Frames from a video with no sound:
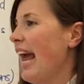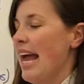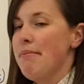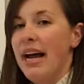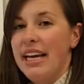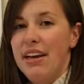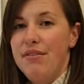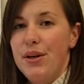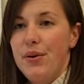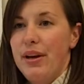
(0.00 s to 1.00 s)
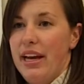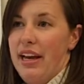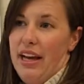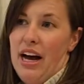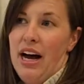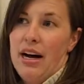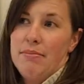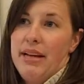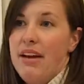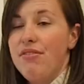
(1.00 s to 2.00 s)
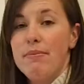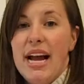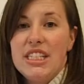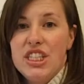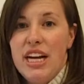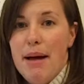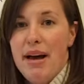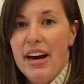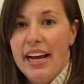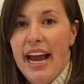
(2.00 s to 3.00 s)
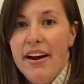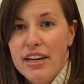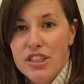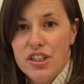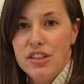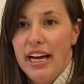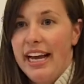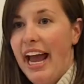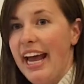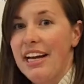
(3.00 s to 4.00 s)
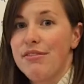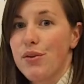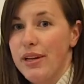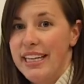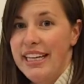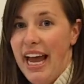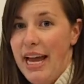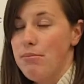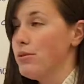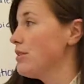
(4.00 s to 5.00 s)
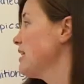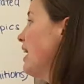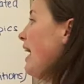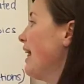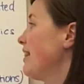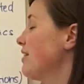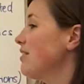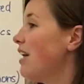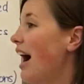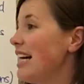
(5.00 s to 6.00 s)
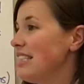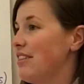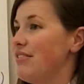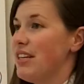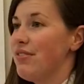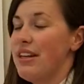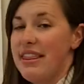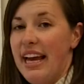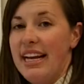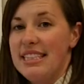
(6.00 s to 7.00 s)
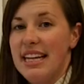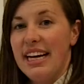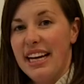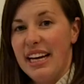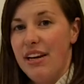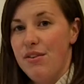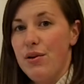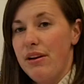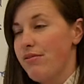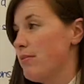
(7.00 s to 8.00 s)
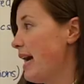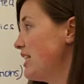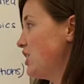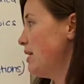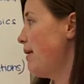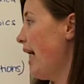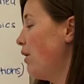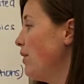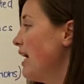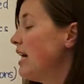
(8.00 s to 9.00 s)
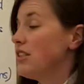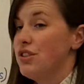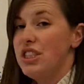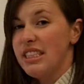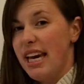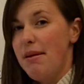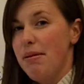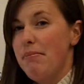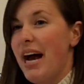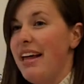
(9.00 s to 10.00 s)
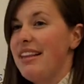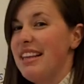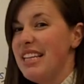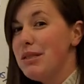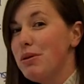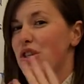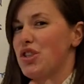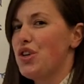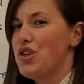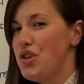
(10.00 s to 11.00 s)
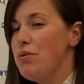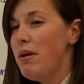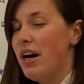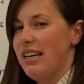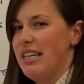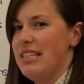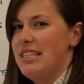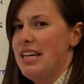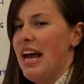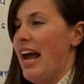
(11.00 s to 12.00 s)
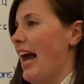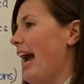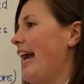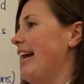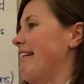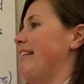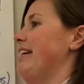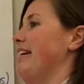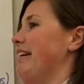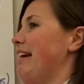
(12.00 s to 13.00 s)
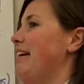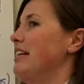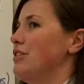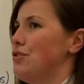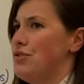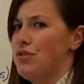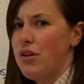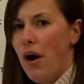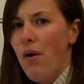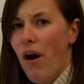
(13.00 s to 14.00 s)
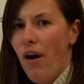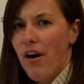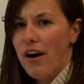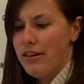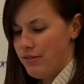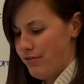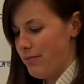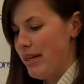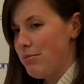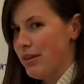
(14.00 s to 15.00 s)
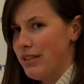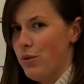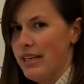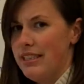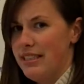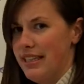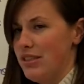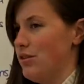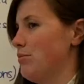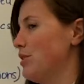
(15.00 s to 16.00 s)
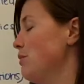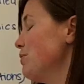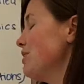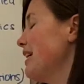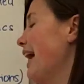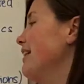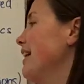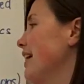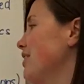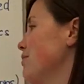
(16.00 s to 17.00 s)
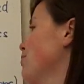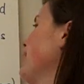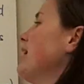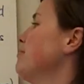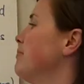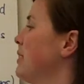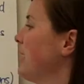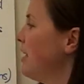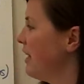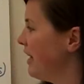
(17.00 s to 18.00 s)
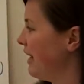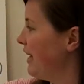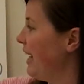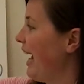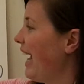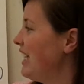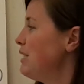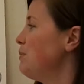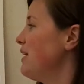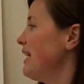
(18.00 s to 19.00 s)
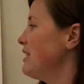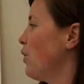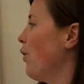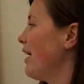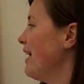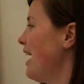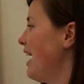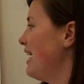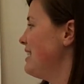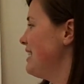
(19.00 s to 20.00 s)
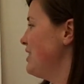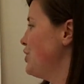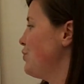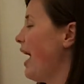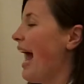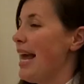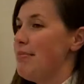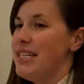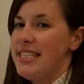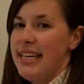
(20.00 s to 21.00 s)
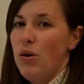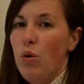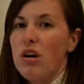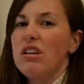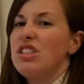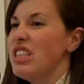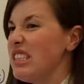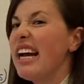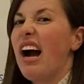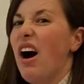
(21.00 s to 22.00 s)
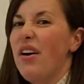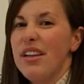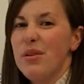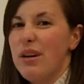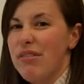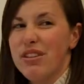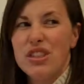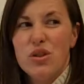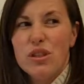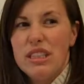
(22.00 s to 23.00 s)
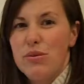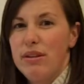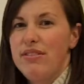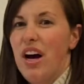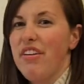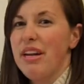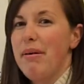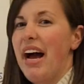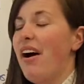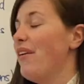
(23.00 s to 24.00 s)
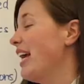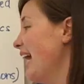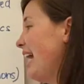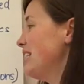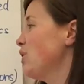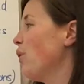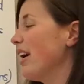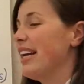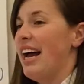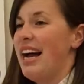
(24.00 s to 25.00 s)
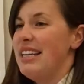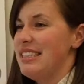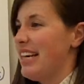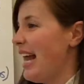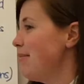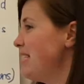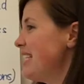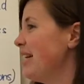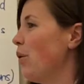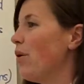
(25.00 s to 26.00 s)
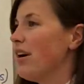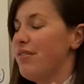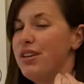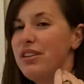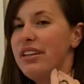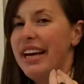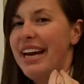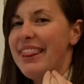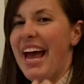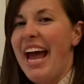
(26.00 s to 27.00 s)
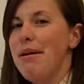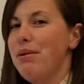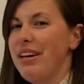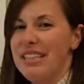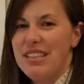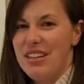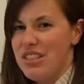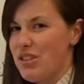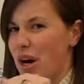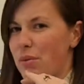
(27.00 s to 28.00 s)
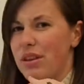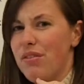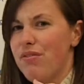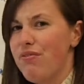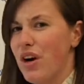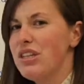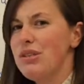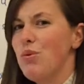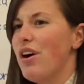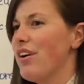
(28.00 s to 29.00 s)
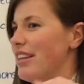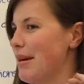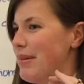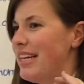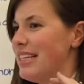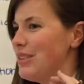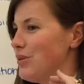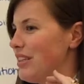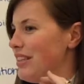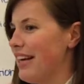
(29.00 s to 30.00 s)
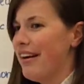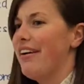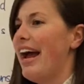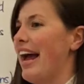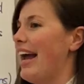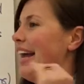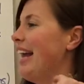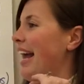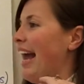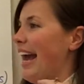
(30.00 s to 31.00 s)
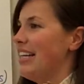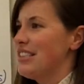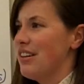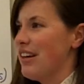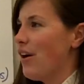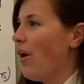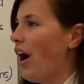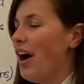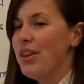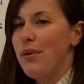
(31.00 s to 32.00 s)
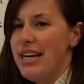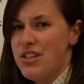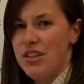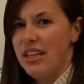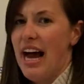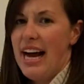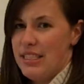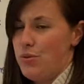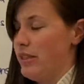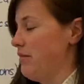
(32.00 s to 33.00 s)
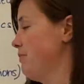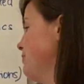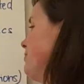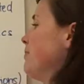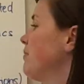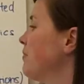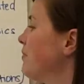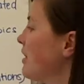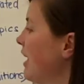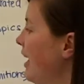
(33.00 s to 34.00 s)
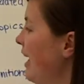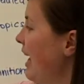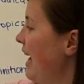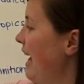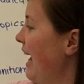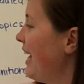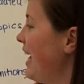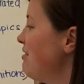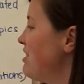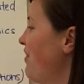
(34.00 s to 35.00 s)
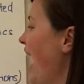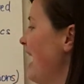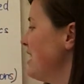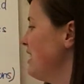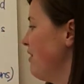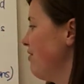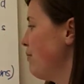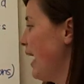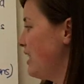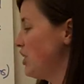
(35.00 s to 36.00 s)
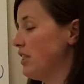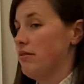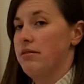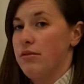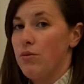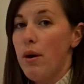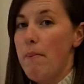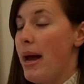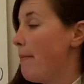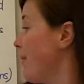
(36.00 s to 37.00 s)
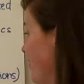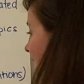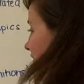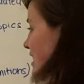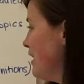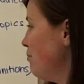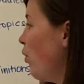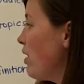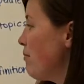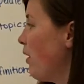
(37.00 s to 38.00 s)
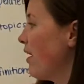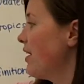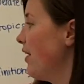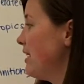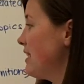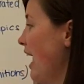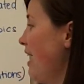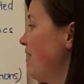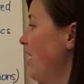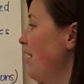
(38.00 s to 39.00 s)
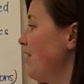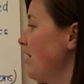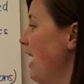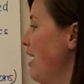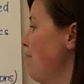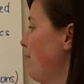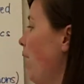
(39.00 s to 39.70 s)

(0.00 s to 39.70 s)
It might give you information about a character like Anne of Green Gables. There are lots of different things that it can give you information about. So just keep in mind that these books are humongous, and it is so hard for me to bring 26, so I'm super sad that I couldn't bring them. Each book is organized into ABC order. Just like all other reference sources we've talked about, it's organized in ABC order. If you're looking at the A book, it's going to start with the first word that begins with the letter A, and it's going to go all the way to the last one. It gives facts and information. Remember, that's the important part. Notice I have it underlined,